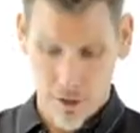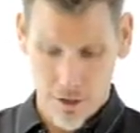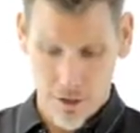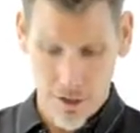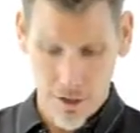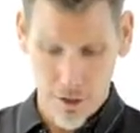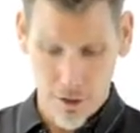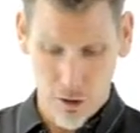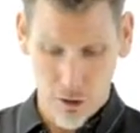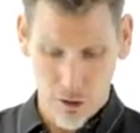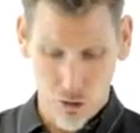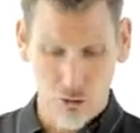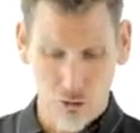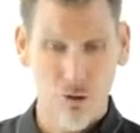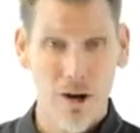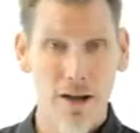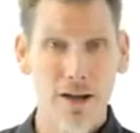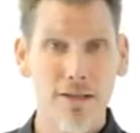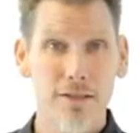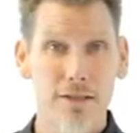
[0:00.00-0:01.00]
This lock's
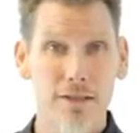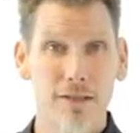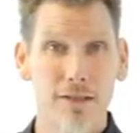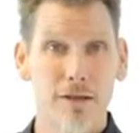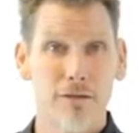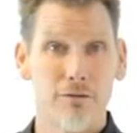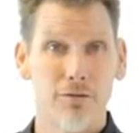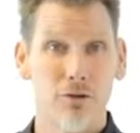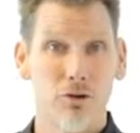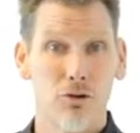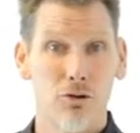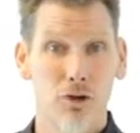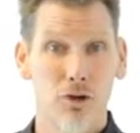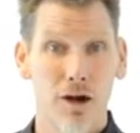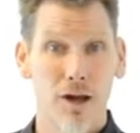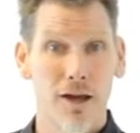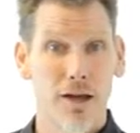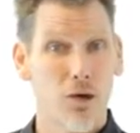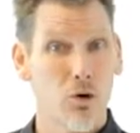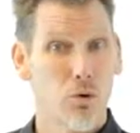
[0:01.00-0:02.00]
great for
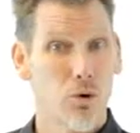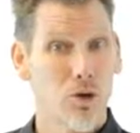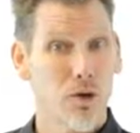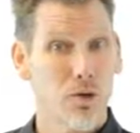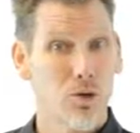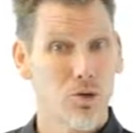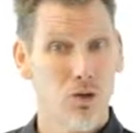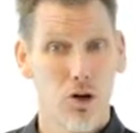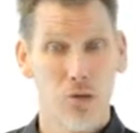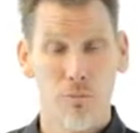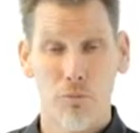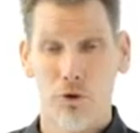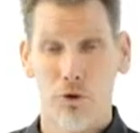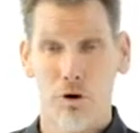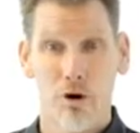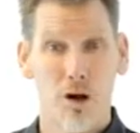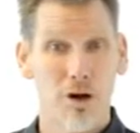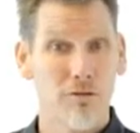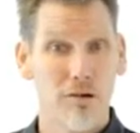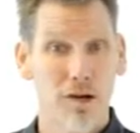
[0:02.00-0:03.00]
a quick stop or
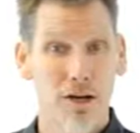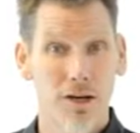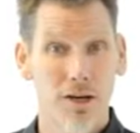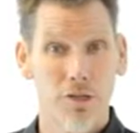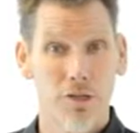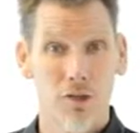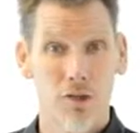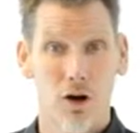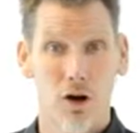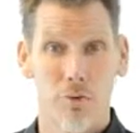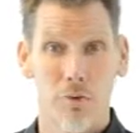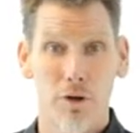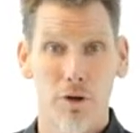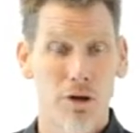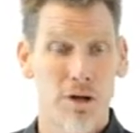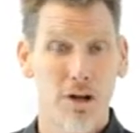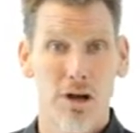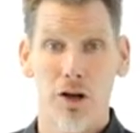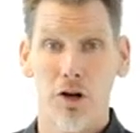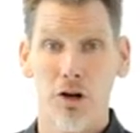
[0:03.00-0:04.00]
an overnight stop
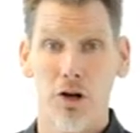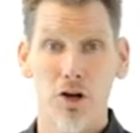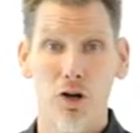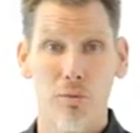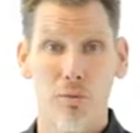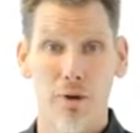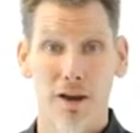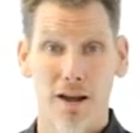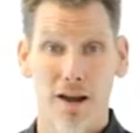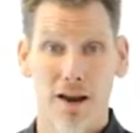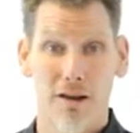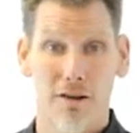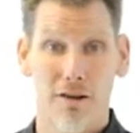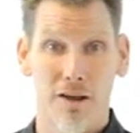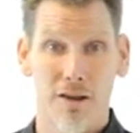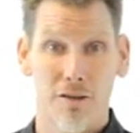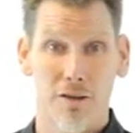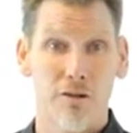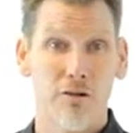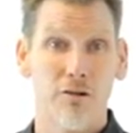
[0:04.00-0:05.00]
in an urban
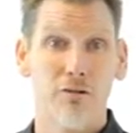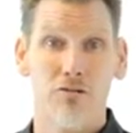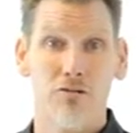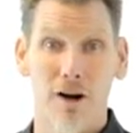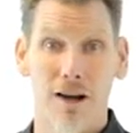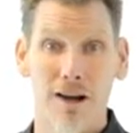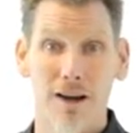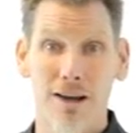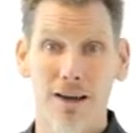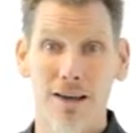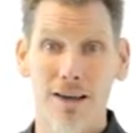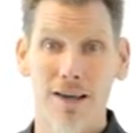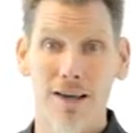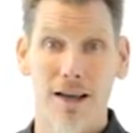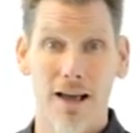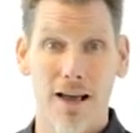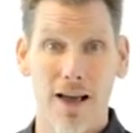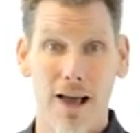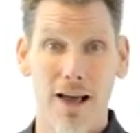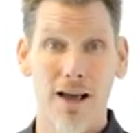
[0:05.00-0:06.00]
area, frankly,
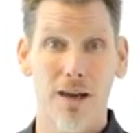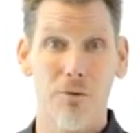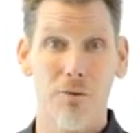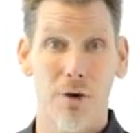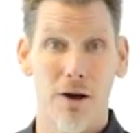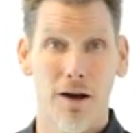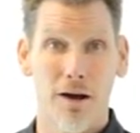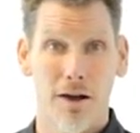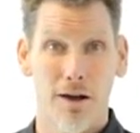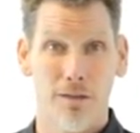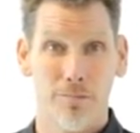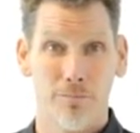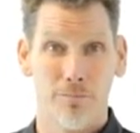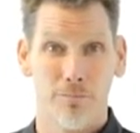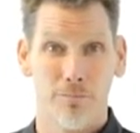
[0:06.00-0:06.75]
anywhere.